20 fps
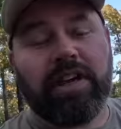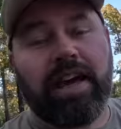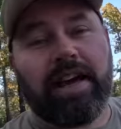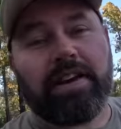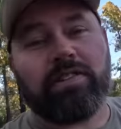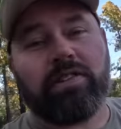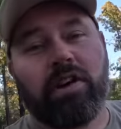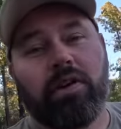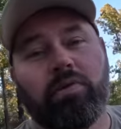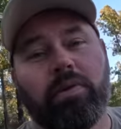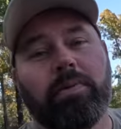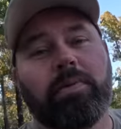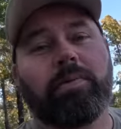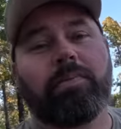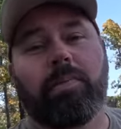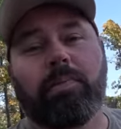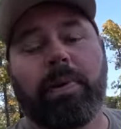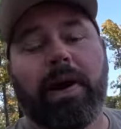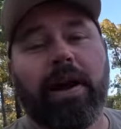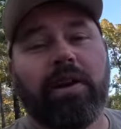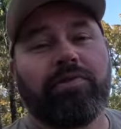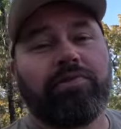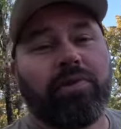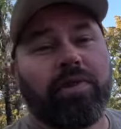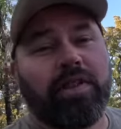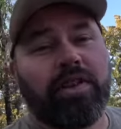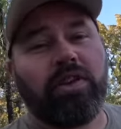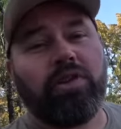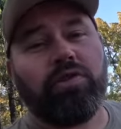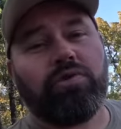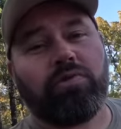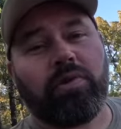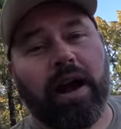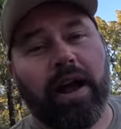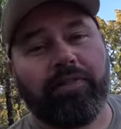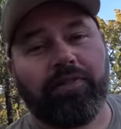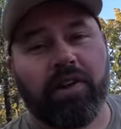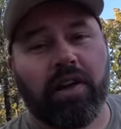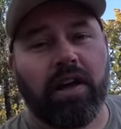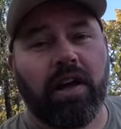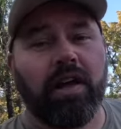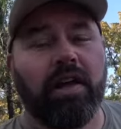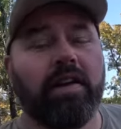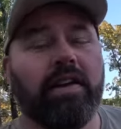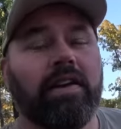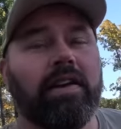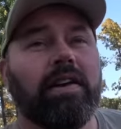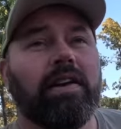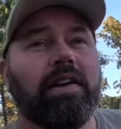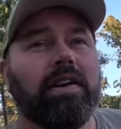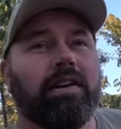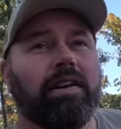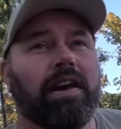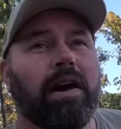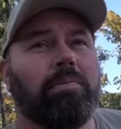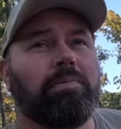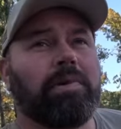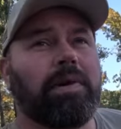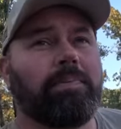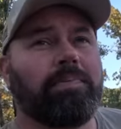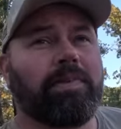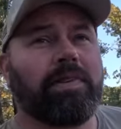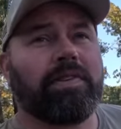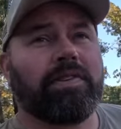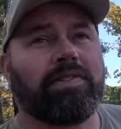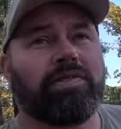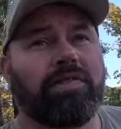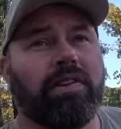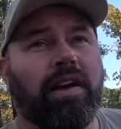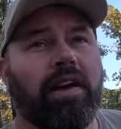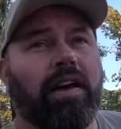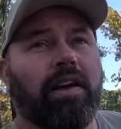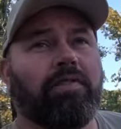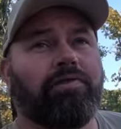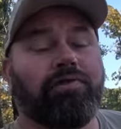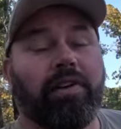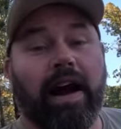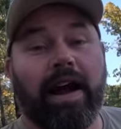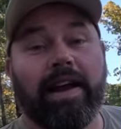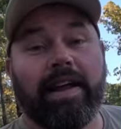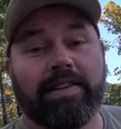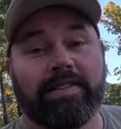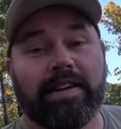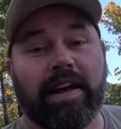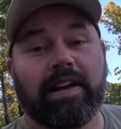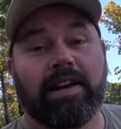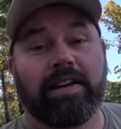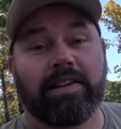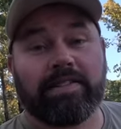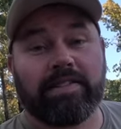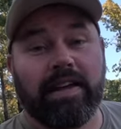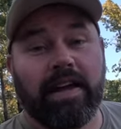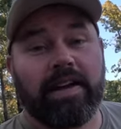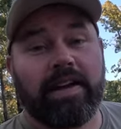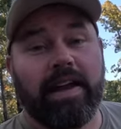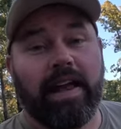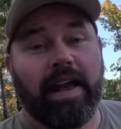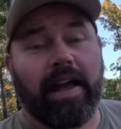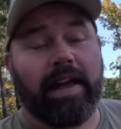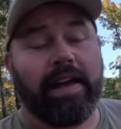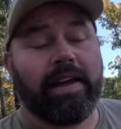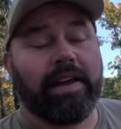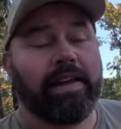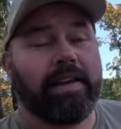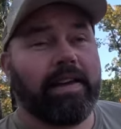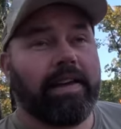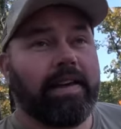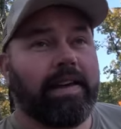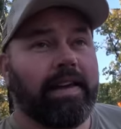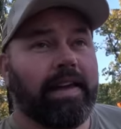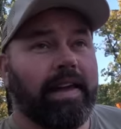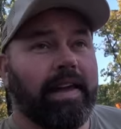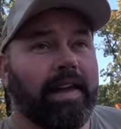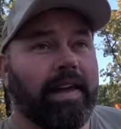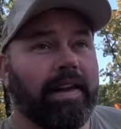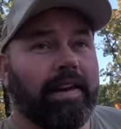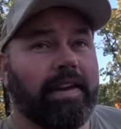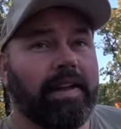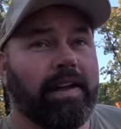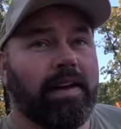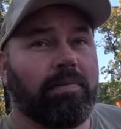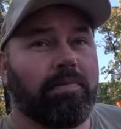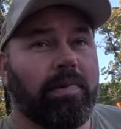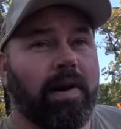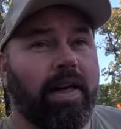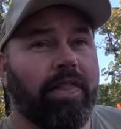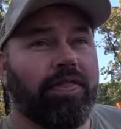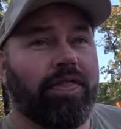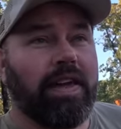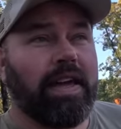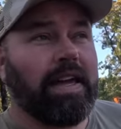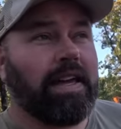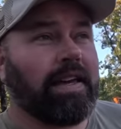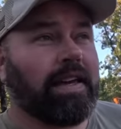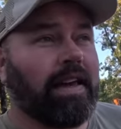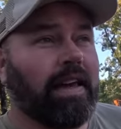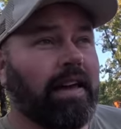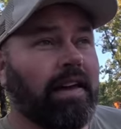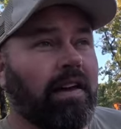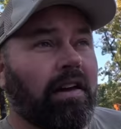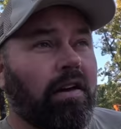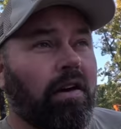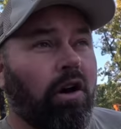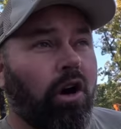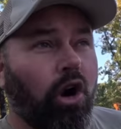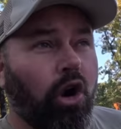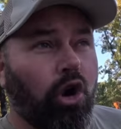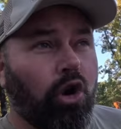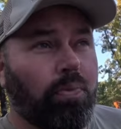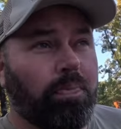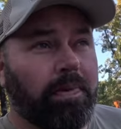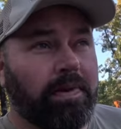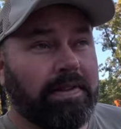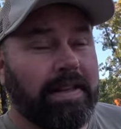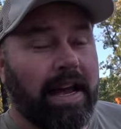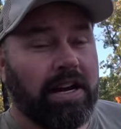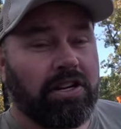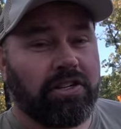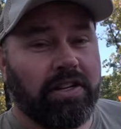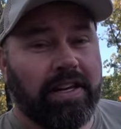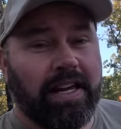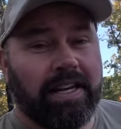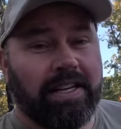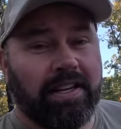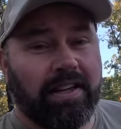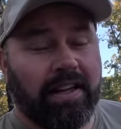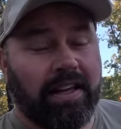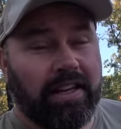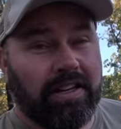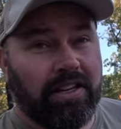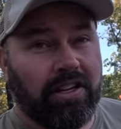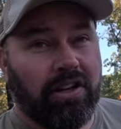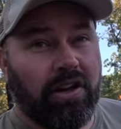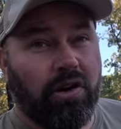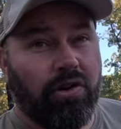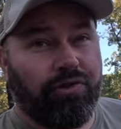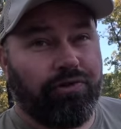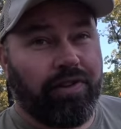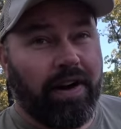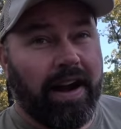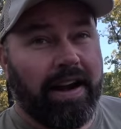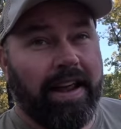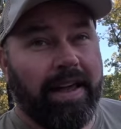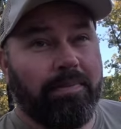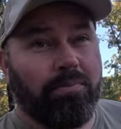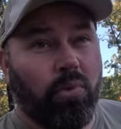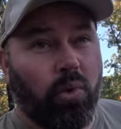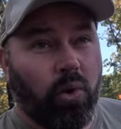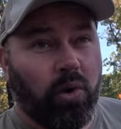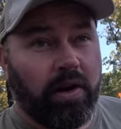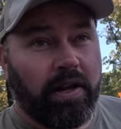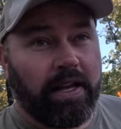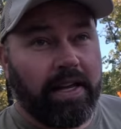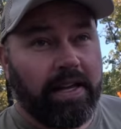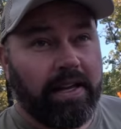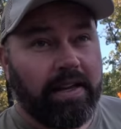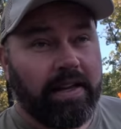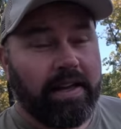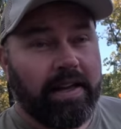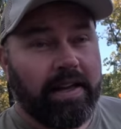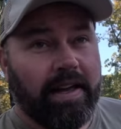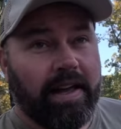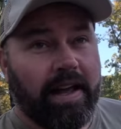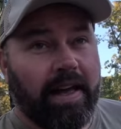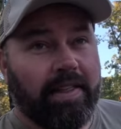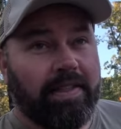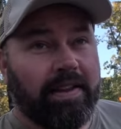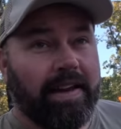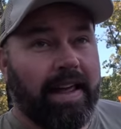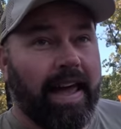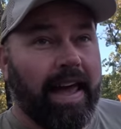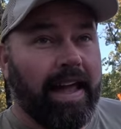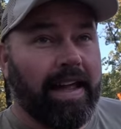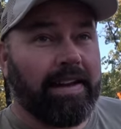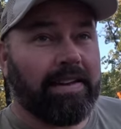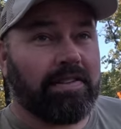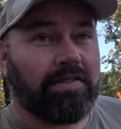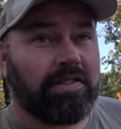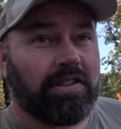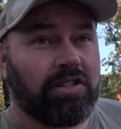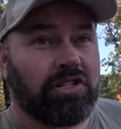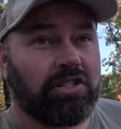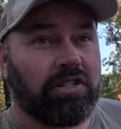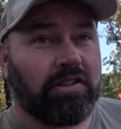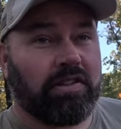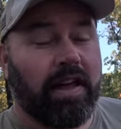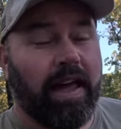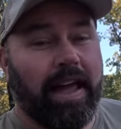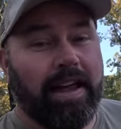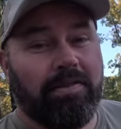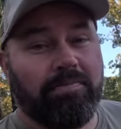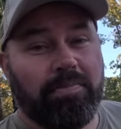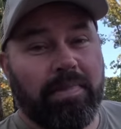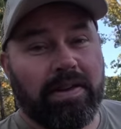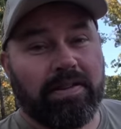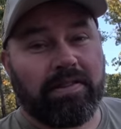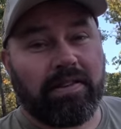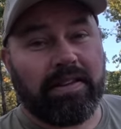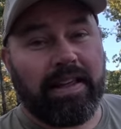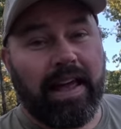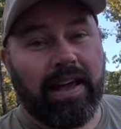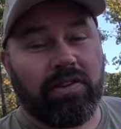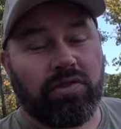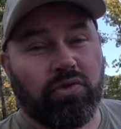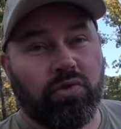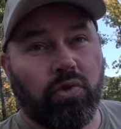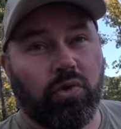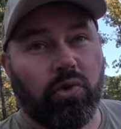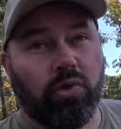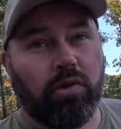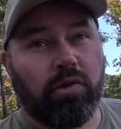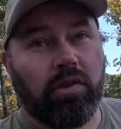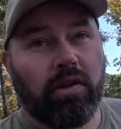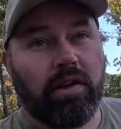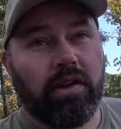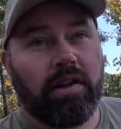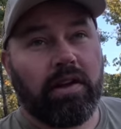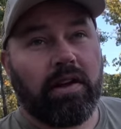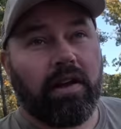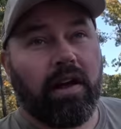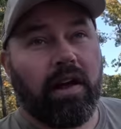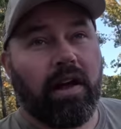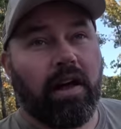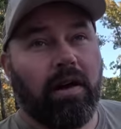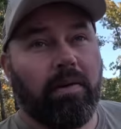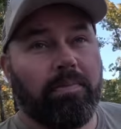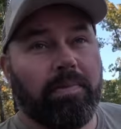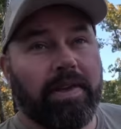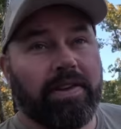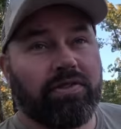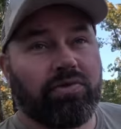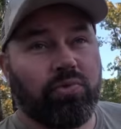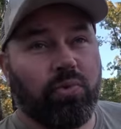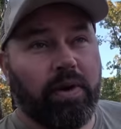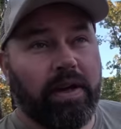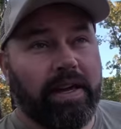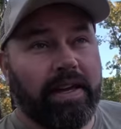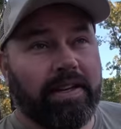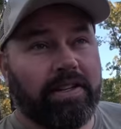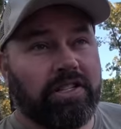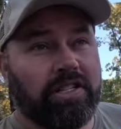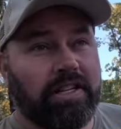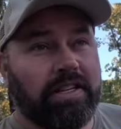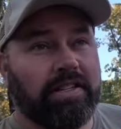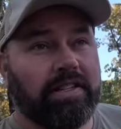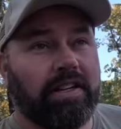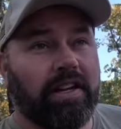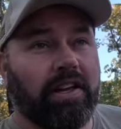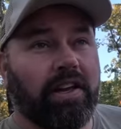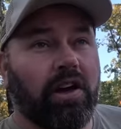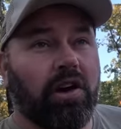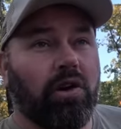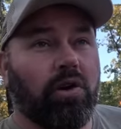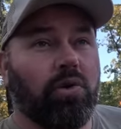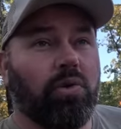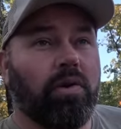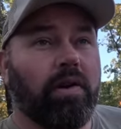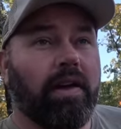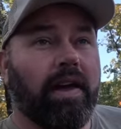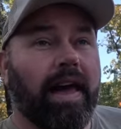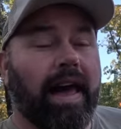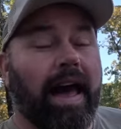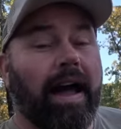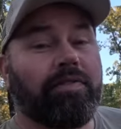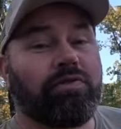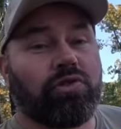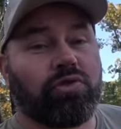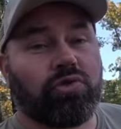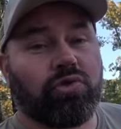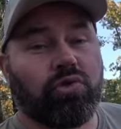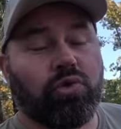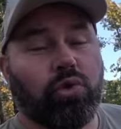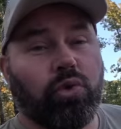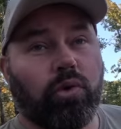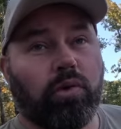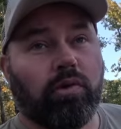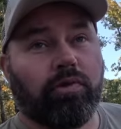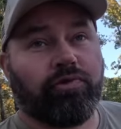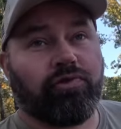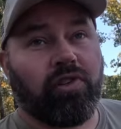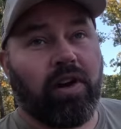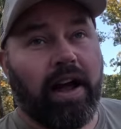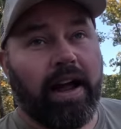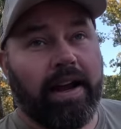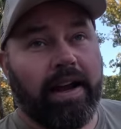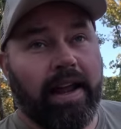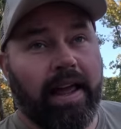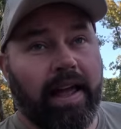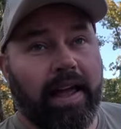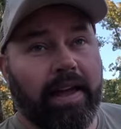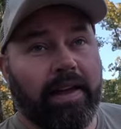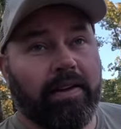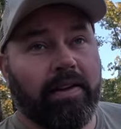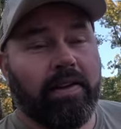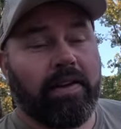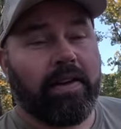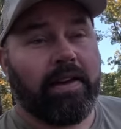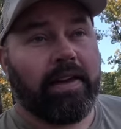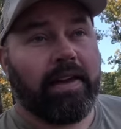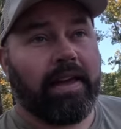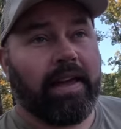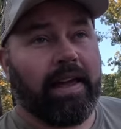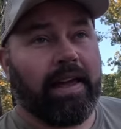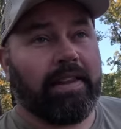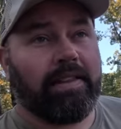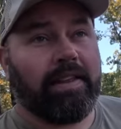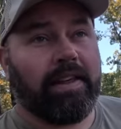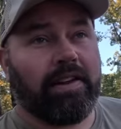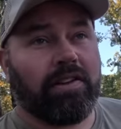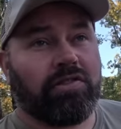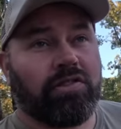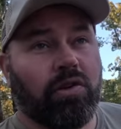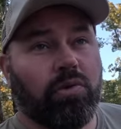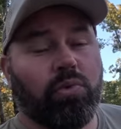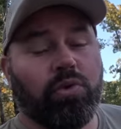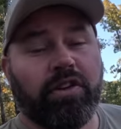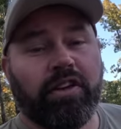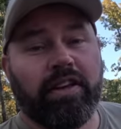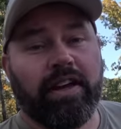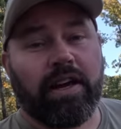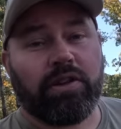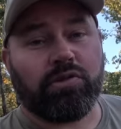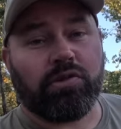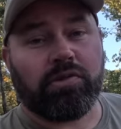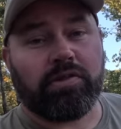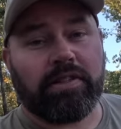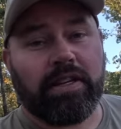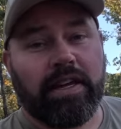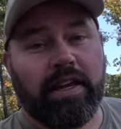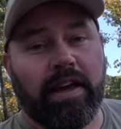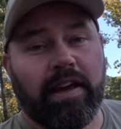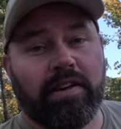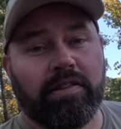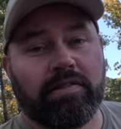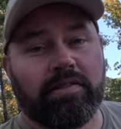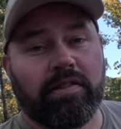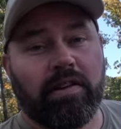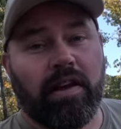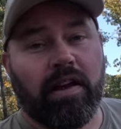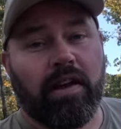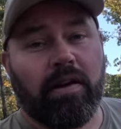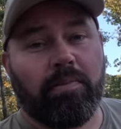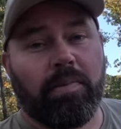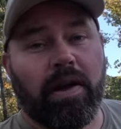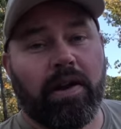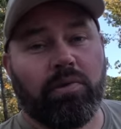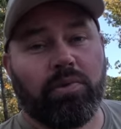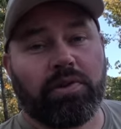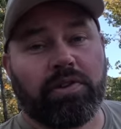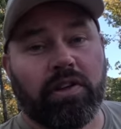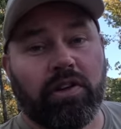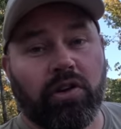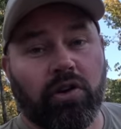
you guys know we've been preparing for the youth rifle hunt coming up this Friday, Saturday, Sunday, and I think Hope is actually get to go Friday morning, and then Hayden, since Hayden missed a day of school this week, she's gonna go after school Friday. And then, so you guys will see us hunting with the